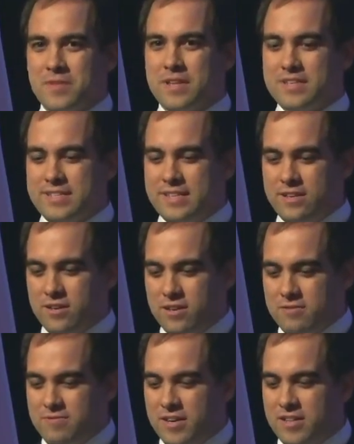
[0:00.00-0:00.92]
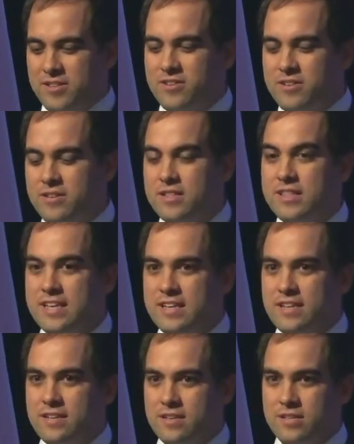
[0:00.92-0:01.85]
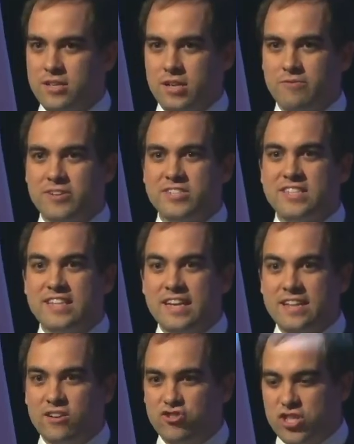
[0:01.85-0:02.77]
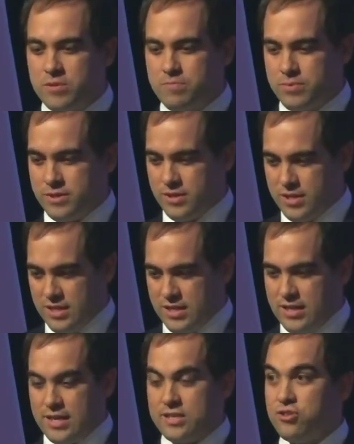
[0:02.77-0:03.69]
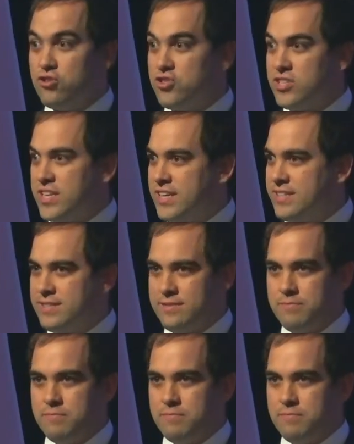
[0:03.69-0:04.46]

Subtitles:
CEO and founder, Dean, University Leadership, associates,